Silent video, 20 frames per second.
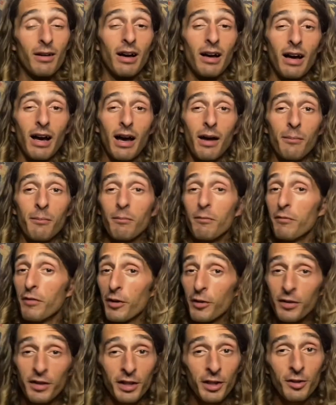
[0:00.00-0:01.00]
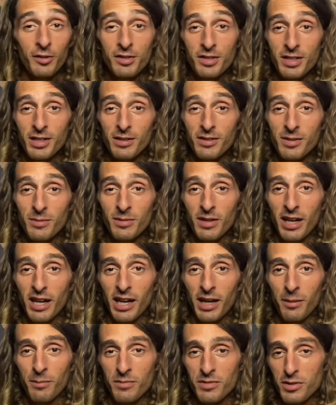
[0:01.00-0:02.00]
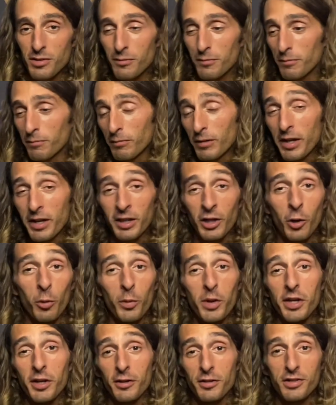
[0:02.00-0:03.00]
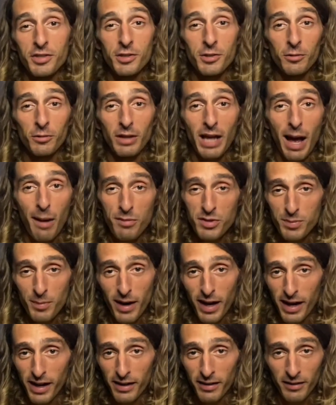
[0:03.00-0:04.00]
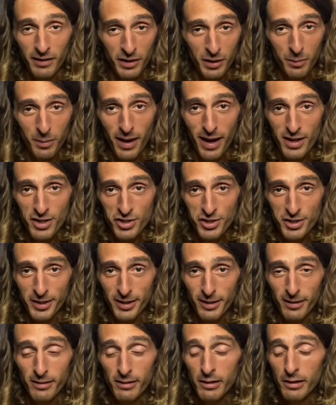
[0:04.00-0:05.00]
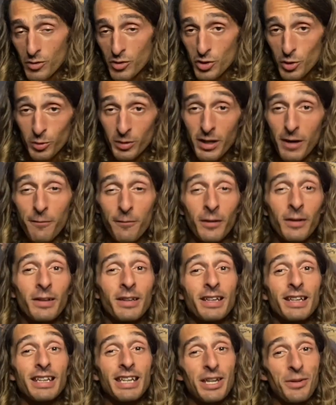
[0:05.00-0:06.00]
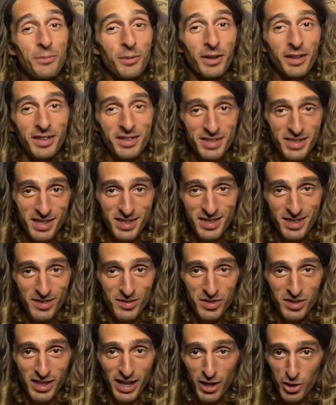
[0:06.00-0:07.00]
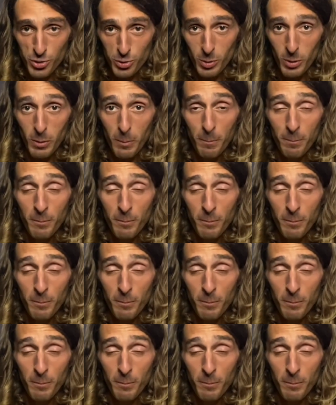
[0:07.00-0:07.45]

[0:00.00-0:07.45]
I'm very guilty sometimes of letting a week or 2 lapse by in the past year. So definitely keep a consistent schedule.